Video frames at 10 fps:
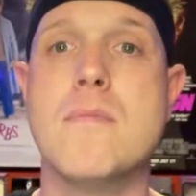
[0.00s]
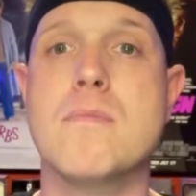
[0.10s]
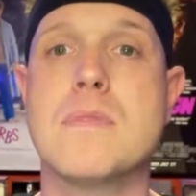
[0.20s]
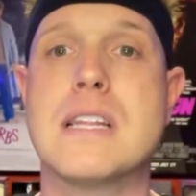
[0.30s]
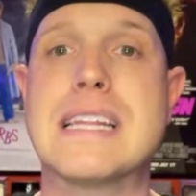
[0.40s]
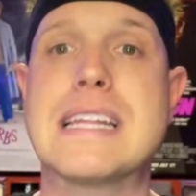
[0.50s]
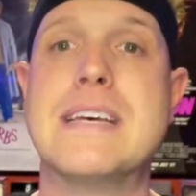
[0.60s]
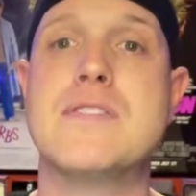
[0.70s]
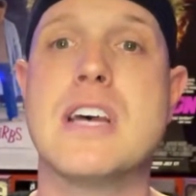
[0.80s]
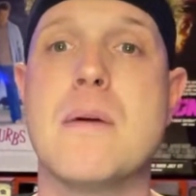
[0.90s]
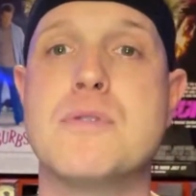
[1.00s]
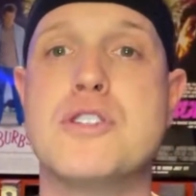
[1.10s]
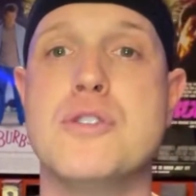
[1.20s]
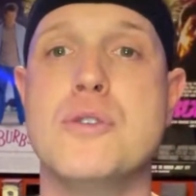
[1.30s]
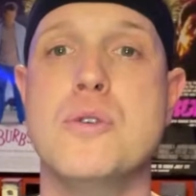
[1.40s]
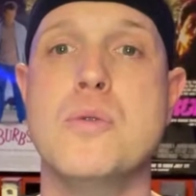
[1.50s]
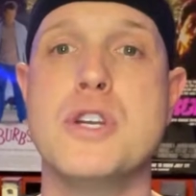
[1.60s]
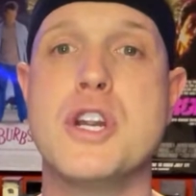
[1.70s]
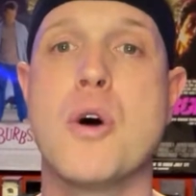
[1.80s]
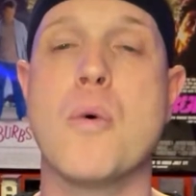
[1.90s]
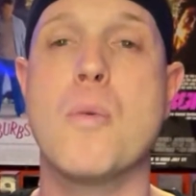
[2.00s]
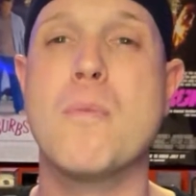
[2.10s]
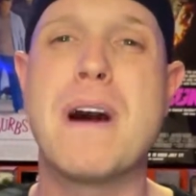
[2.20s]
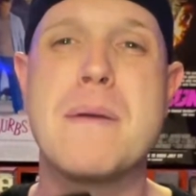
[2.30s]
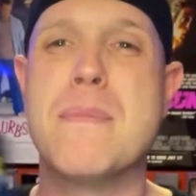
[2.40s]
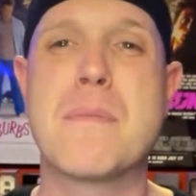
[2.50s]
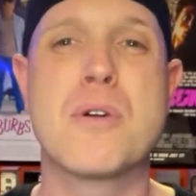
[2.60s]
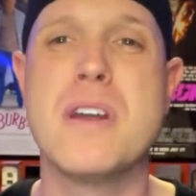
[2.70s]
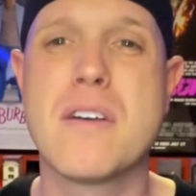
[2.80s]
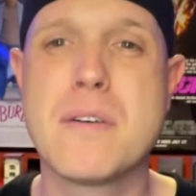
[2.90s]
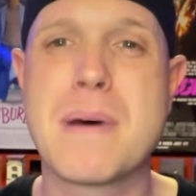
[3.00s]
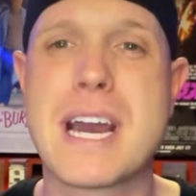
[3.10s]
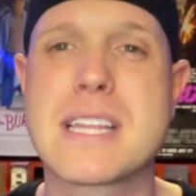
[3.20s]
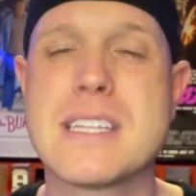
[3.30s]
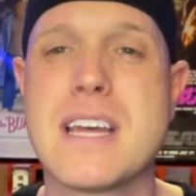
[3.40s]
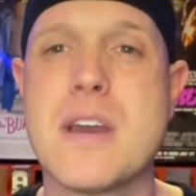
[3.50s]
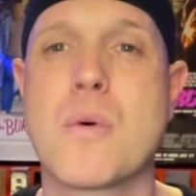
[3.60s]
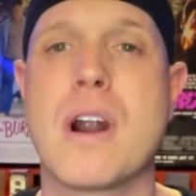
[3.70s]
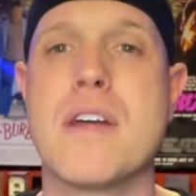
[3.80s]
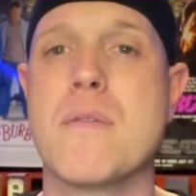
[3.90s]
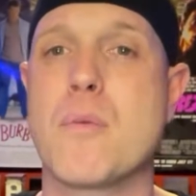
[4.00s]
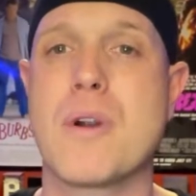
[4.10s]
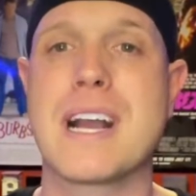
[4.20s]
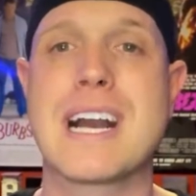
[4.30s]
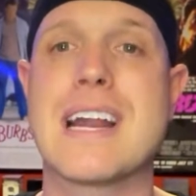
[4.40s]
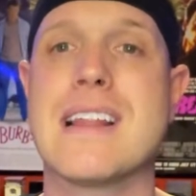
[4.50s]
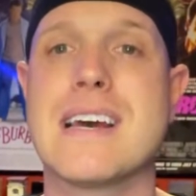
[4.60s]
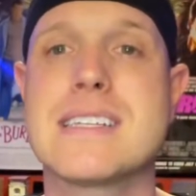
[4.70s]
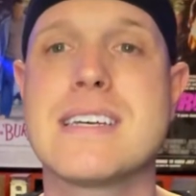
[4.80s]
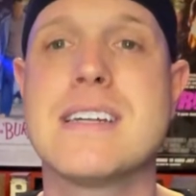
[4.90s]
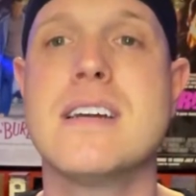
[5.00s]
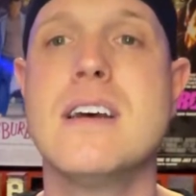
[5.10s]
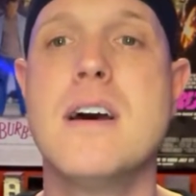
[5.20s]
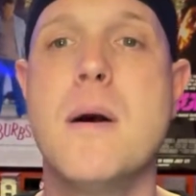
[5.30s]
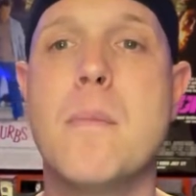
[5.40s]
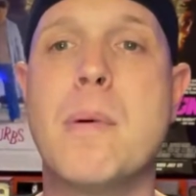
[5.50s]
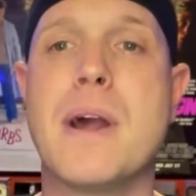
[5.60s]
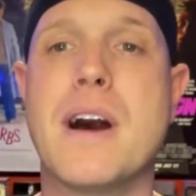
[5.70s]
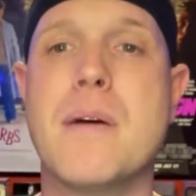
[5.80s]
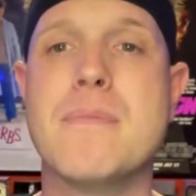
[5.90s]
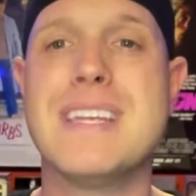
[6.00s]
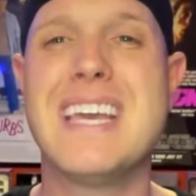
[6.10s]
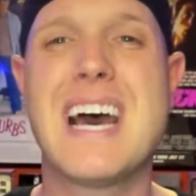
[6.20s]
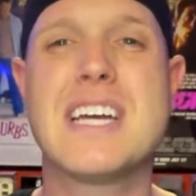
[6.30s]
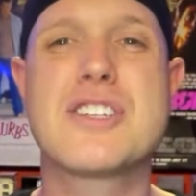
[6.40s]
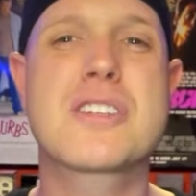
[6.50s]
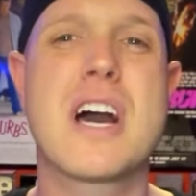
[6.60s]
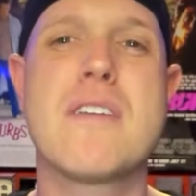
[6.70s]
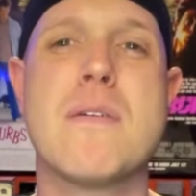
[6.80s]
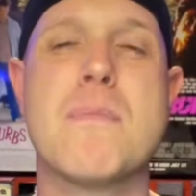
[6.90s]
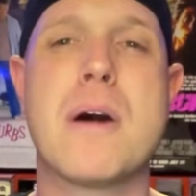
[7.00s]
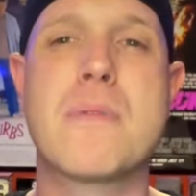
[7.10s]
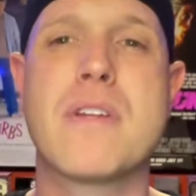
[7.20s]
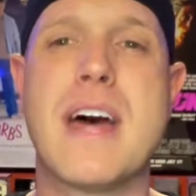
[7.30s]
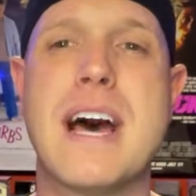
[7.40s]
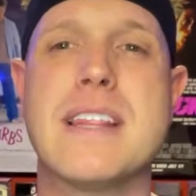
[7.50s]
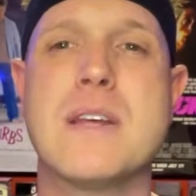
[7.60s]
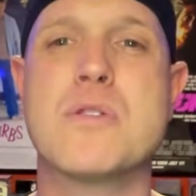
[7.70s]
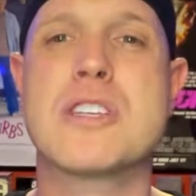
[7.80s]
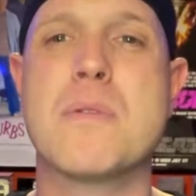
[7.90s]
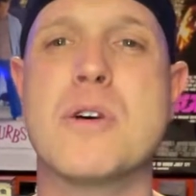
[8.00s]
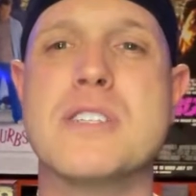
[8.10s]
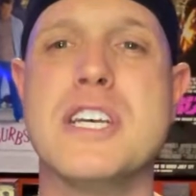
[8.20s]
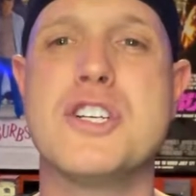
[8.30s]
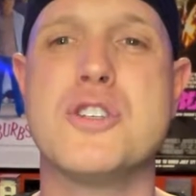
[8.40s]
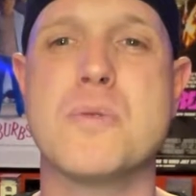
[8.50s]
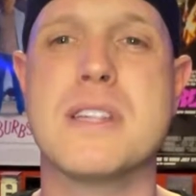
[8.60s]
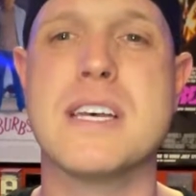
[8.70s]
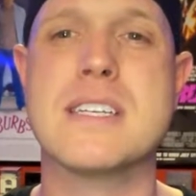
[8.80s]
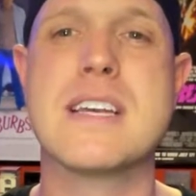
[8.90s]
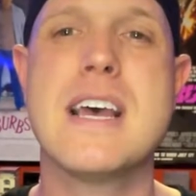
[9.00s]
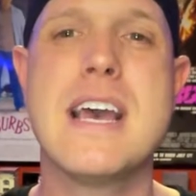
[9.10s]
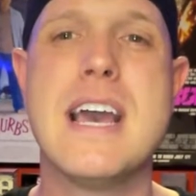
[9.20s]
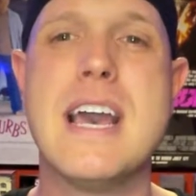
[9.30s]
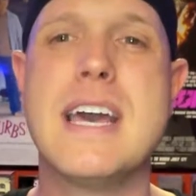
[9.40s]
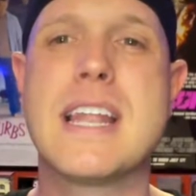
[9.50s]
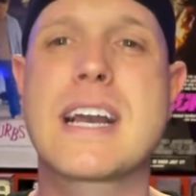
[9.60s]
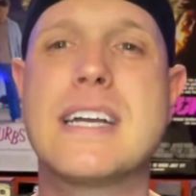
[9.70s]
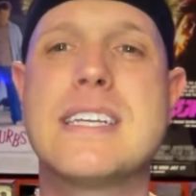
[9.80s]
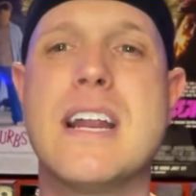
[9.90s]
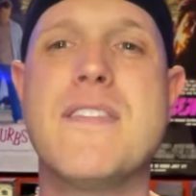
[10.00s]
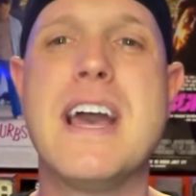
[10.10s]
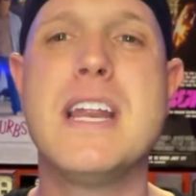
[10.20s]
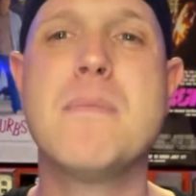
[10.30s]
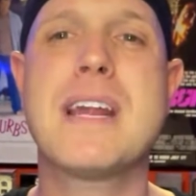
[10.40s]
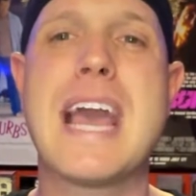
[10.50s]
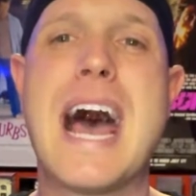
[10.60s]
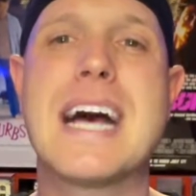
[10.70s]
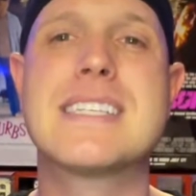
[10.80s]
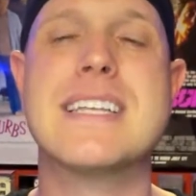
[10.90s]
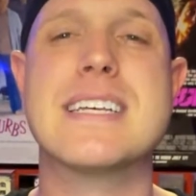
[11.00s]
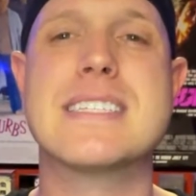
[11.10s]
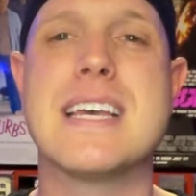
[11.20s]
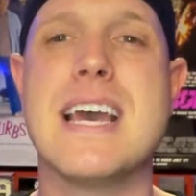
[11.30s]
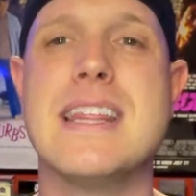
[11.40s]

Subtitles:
lives up to, you know, my memory of it back in the day where I kind of liked it. But yeah, it's just kind of a bummer that there was some of those issues with this. And like I said, if anybody has this and they